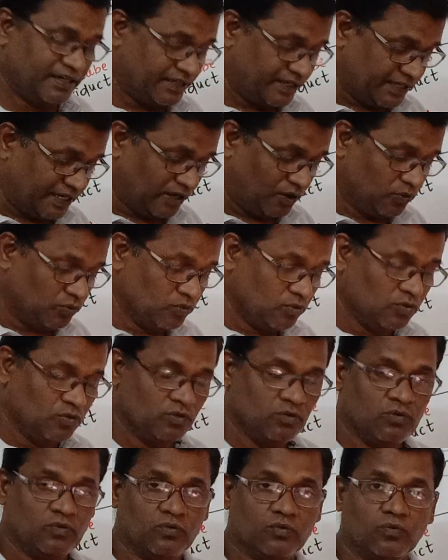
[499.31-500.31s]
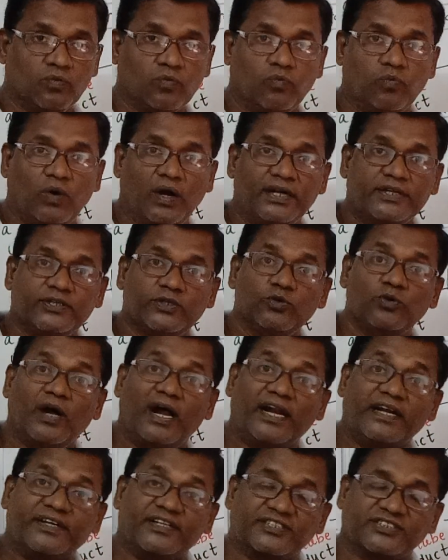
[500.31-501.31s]
Now, what you
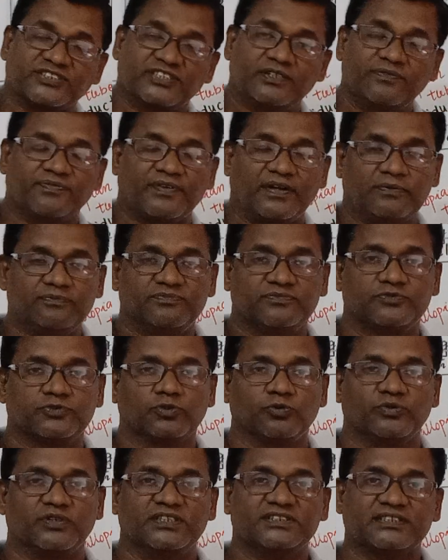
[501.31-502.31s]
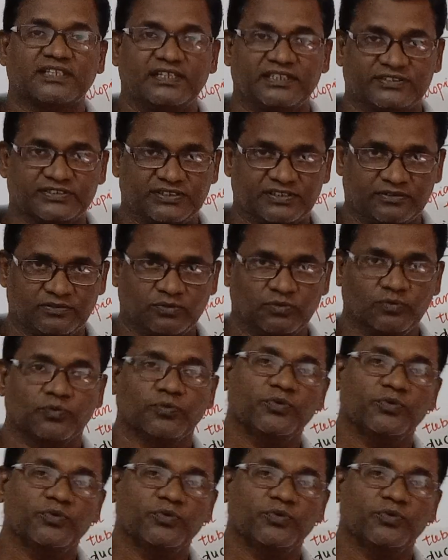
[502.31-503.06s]
understand from today's lesson?